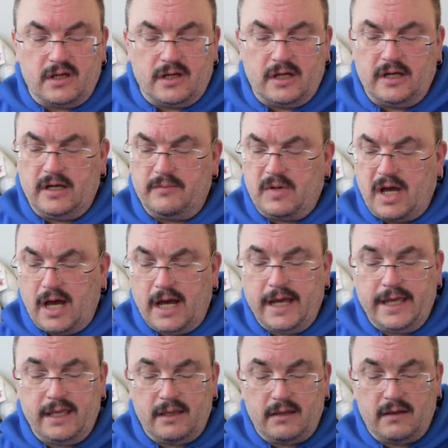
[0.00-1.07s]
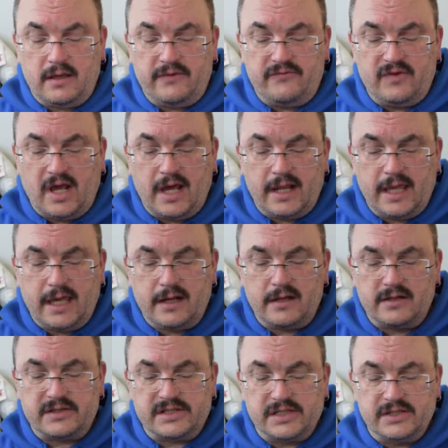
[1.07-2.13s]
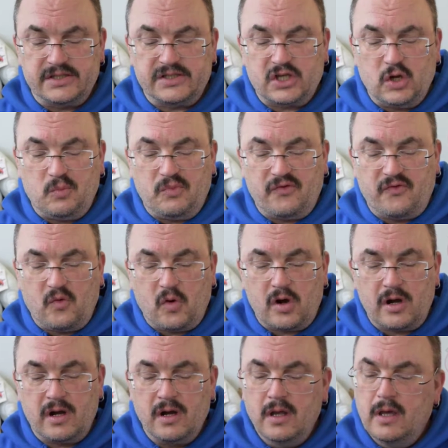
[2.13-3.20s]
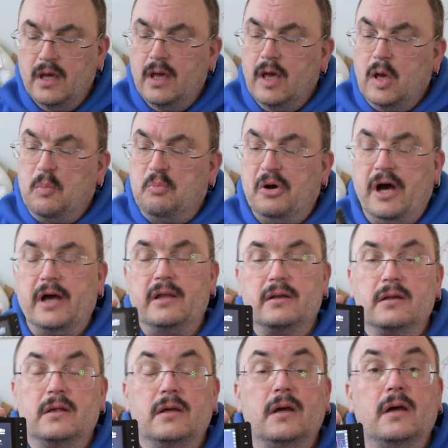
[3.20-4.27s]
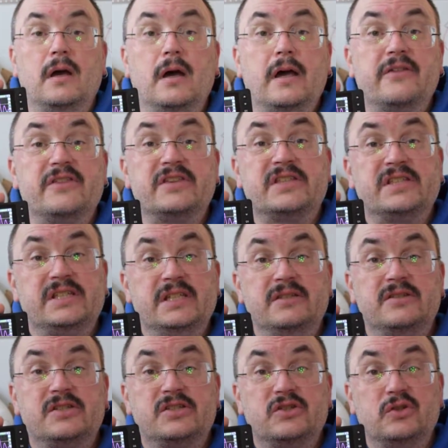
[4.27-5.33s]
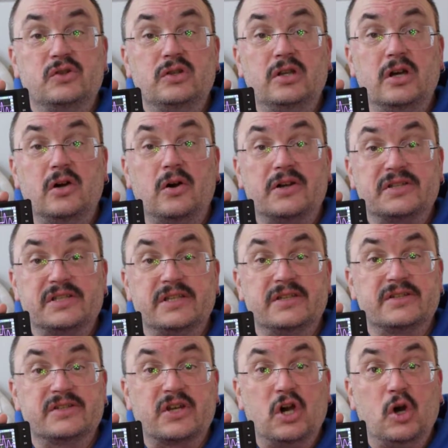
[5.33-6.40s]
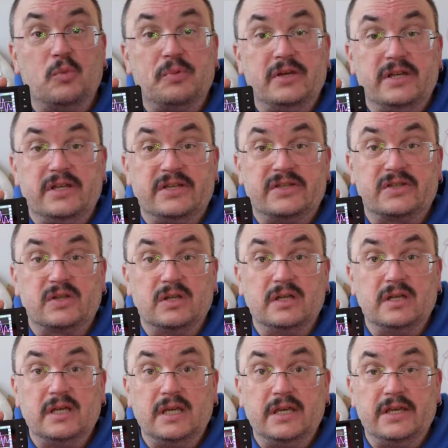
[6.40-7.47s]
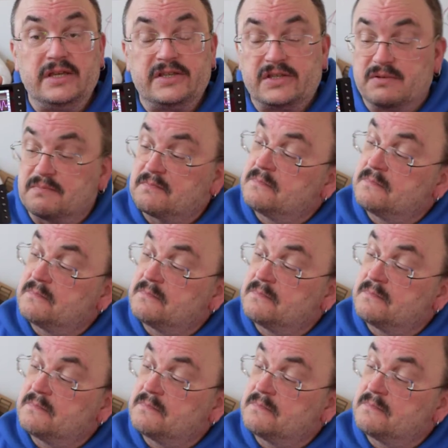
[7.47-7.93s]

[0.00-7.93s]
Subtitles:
I have not had an oscilloscope before, but the Seed Studio oscilloscope is